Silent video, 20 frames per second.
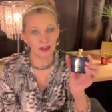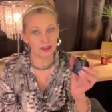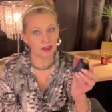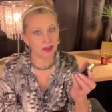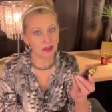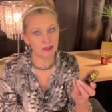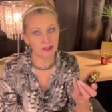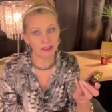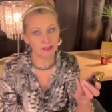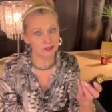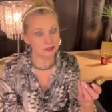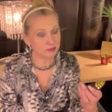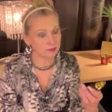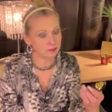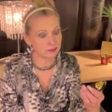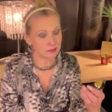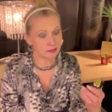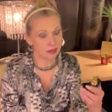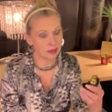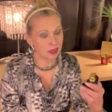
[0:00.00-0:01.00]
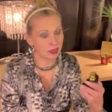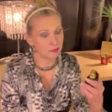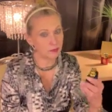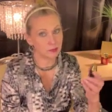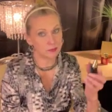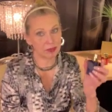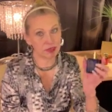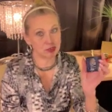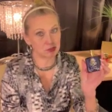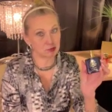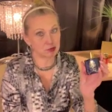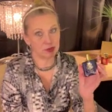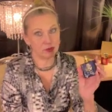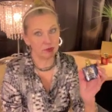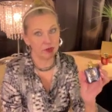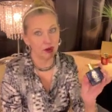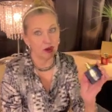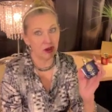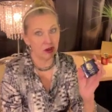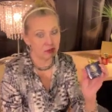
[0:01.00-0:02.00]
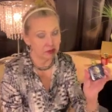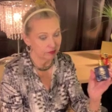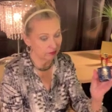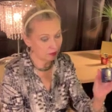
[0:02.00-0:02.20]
All these, I want my husband to wear all of